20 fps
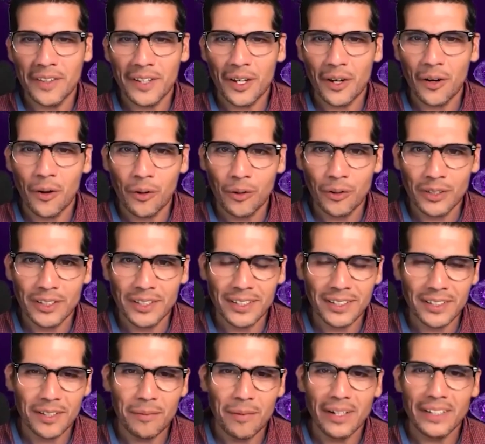the
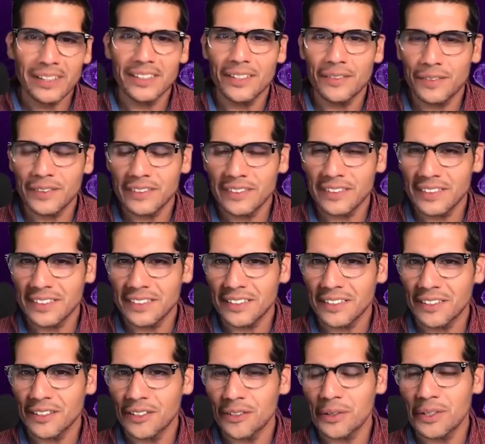only, the magnificent
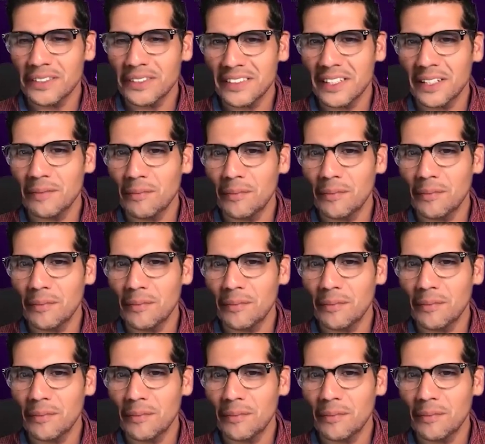USA